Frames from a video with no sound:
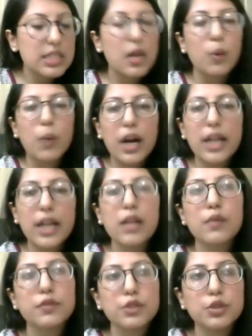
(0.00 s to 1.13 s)
while
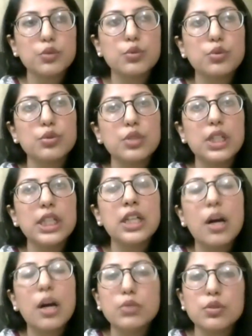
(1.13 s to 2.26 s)
for you to really
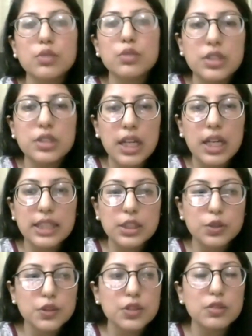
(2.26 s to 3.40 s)
come to the
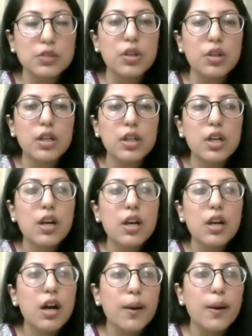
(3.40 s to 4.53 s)
realization or
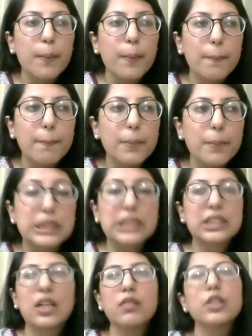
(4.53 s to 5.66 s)

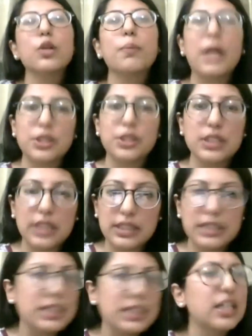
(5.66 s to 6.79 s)
discover your passion in that
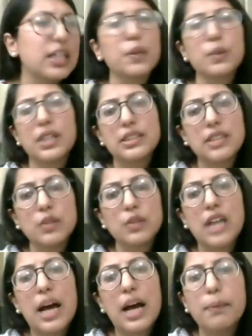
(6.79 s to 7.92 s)
sense. I know that sounds
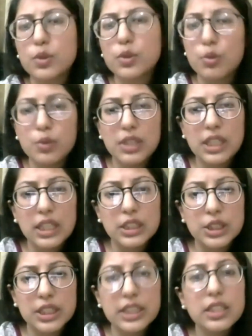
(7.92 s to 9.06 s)
absolutely
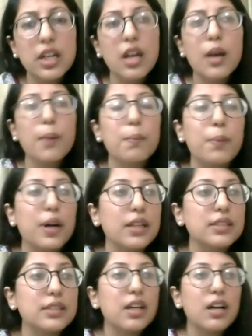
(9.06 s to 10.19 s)
cliched,
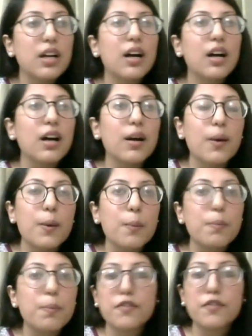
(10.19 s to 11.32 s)
but
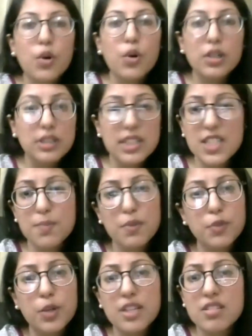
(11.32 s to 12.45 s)
before
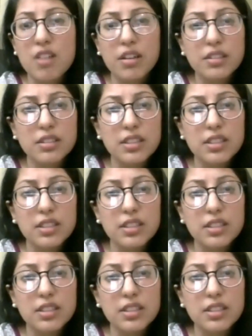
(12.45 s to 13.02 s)
I started